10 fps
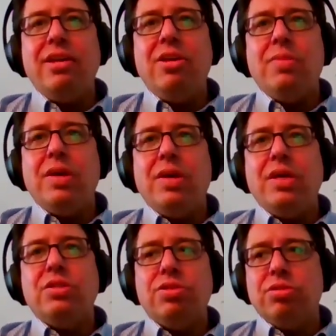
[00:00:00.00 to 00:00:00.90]
So how do
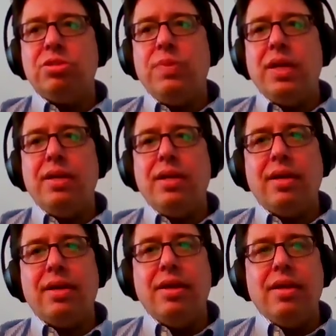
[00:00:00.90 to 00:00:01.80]
you make sure you're
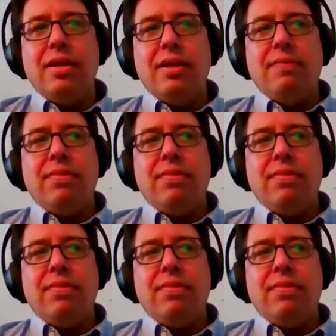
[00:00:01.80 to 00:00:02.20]
spending